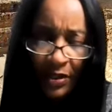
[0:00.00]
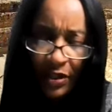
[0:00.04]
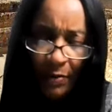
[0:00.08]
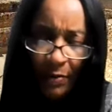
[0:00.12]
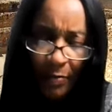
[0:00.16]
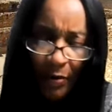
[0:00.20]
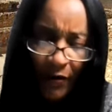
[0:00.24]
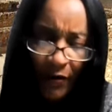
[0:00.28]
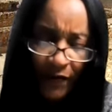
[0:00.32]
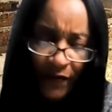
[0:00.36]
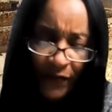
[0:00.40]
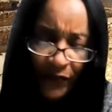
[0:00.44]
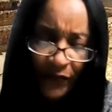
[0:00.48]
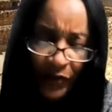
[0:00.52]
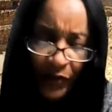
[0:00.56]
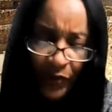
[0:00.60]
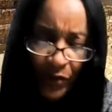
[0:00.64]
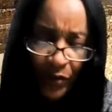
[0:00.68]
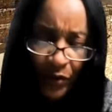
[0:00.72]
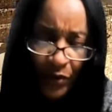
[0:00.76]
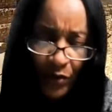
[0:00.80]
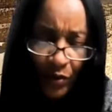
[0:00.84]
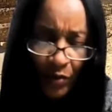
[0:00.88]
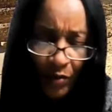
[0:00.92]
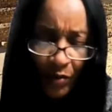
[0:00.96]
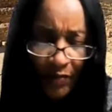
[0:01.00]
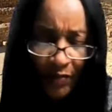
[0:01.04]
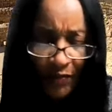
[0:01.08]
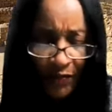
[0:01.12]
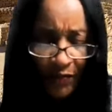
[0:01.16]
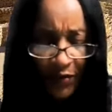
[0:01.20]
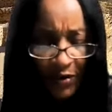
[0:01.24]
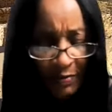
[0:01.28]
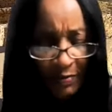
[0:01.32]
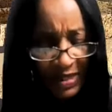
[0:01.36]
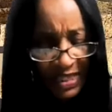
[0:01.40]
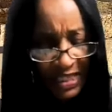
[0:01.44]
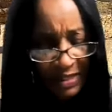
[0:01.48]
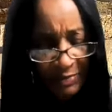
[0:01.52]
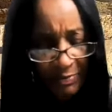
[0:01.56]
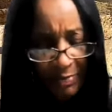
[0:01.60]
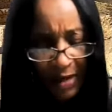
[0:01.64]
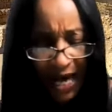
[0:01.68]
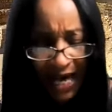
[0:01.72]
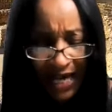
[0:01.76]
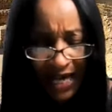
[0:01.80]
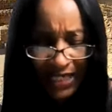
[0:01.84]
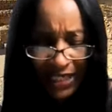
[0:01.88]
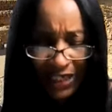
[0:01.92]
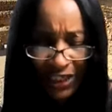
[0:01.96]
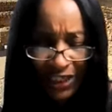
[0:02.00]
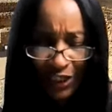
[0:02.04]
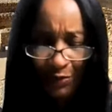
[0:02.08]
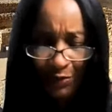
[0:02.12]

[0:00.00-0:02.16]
the perfume from his body